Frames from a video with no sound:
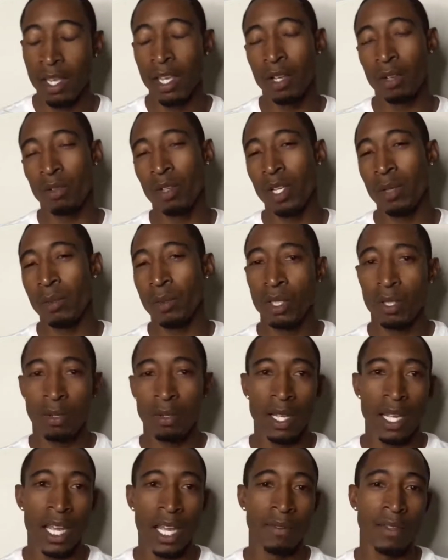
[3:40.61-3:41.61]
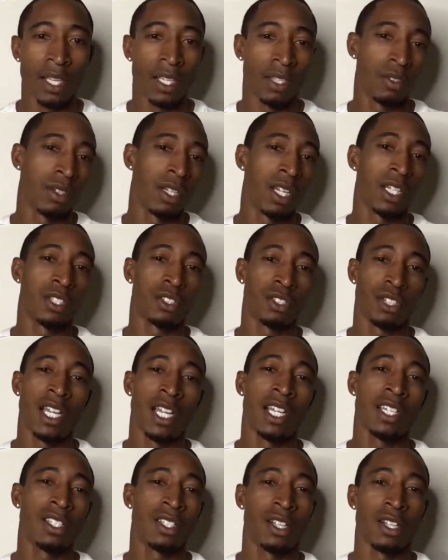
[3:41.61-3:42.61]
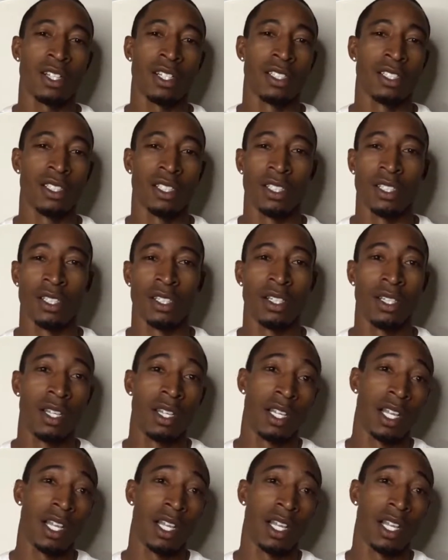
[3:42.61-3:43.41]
In rugby you don't have that. You're not trash talking to,